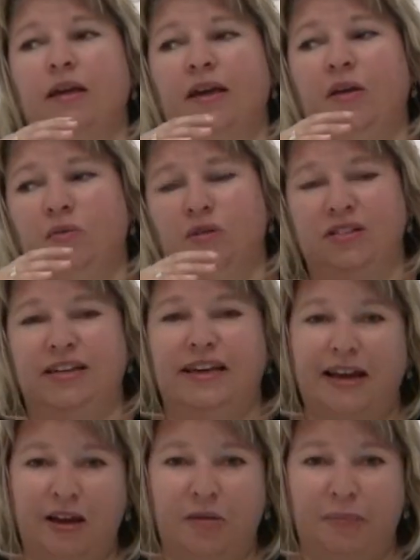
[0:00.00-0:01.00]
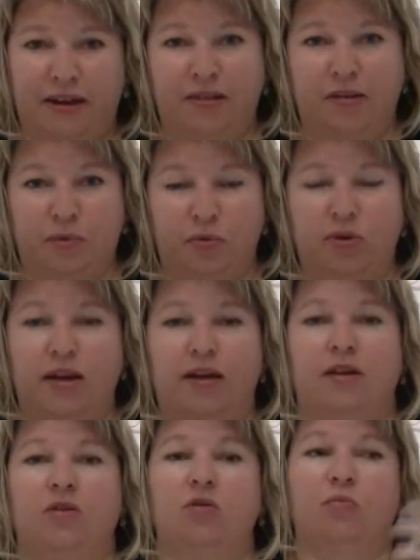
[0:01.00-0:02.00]
In order to get out of bed in the
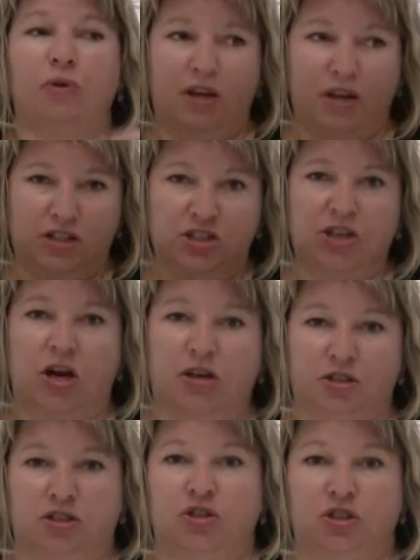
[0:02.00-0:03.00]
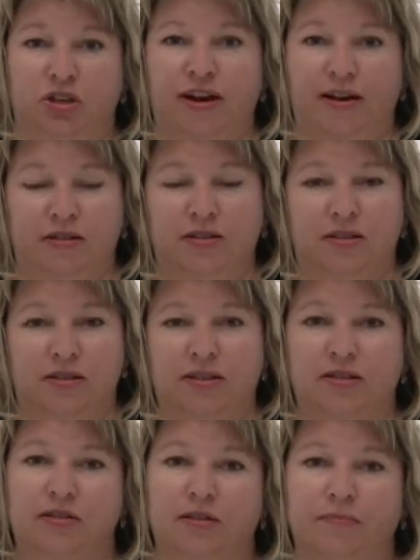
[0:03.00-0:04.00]
morning, your body chucks sugar out into the
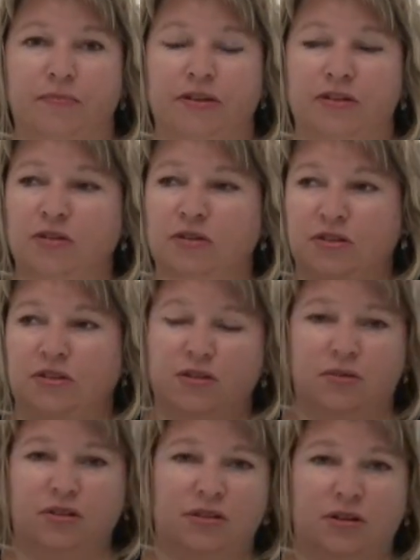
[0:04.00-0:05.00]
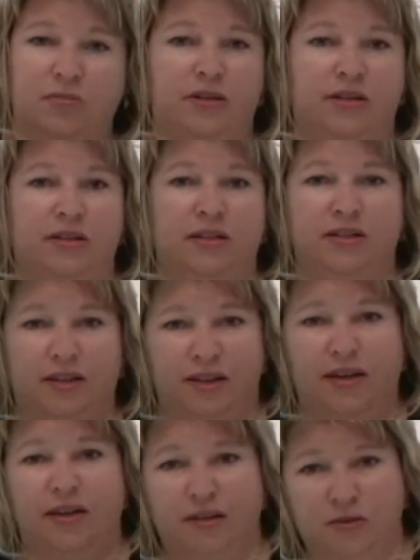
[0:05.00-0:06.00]
system. It's nothing to do with your diabetes.
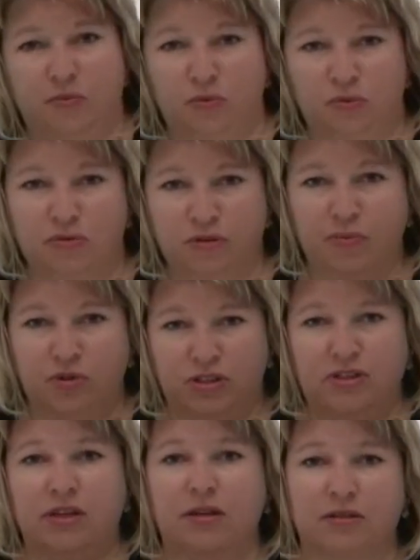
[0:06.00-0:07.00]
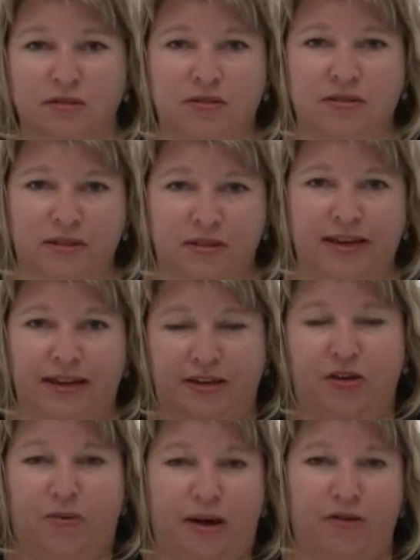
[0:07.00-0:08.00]
It is what the body does to get
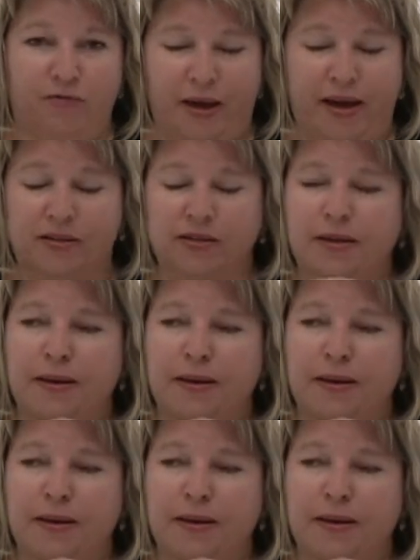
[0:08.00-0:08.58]
you out of bed.